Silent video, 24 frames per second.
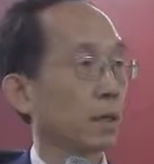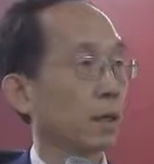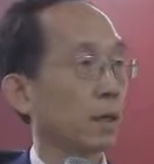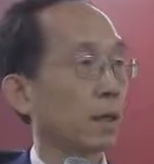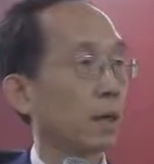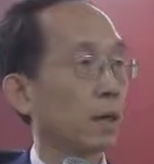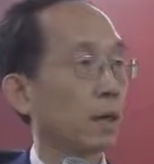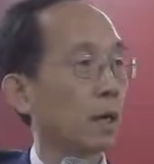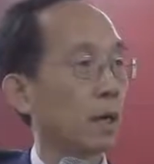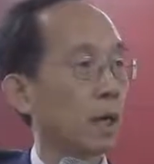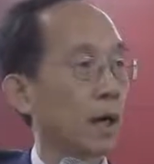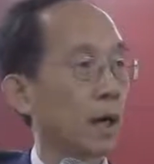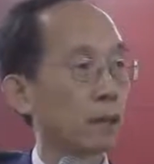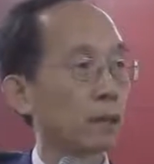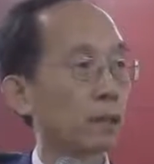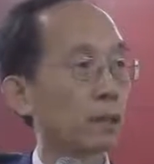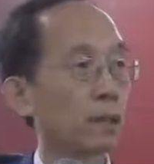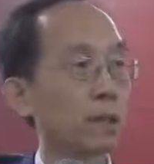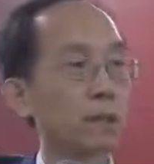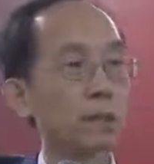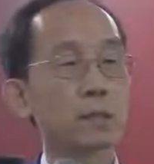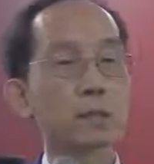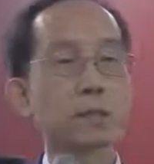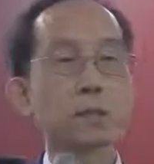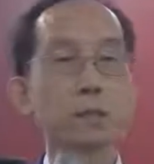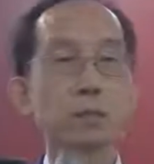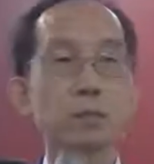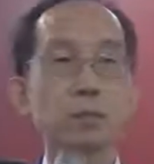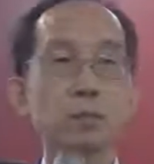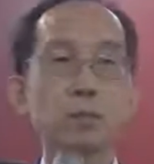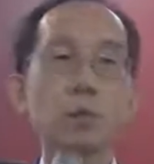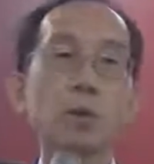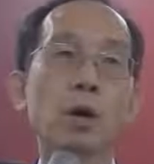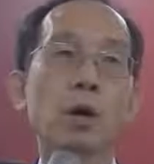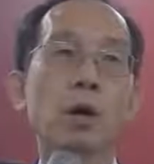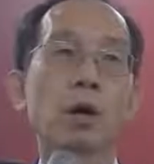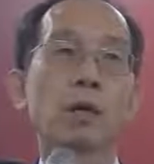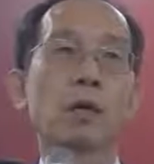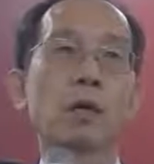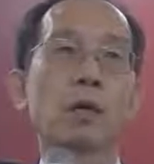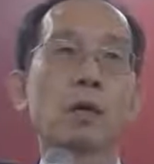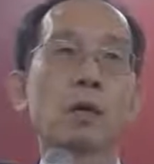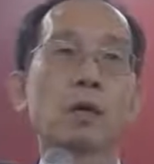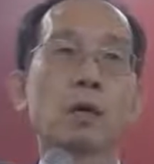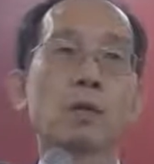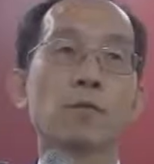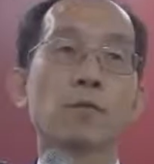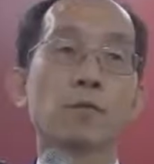Actually, this work
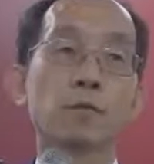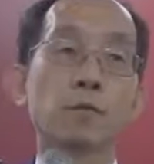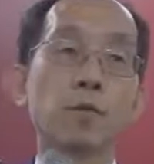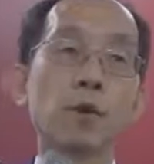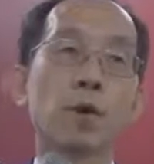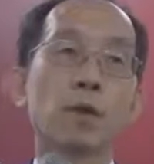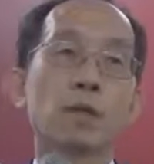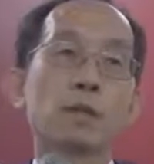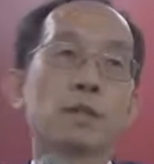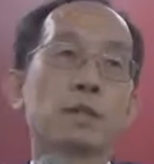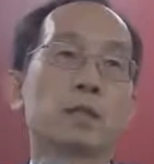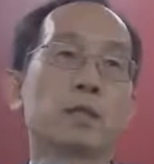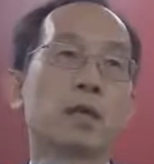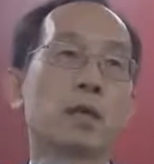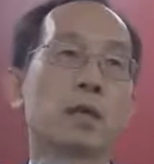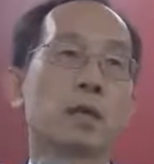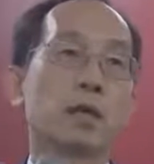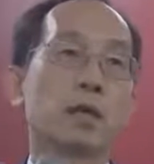first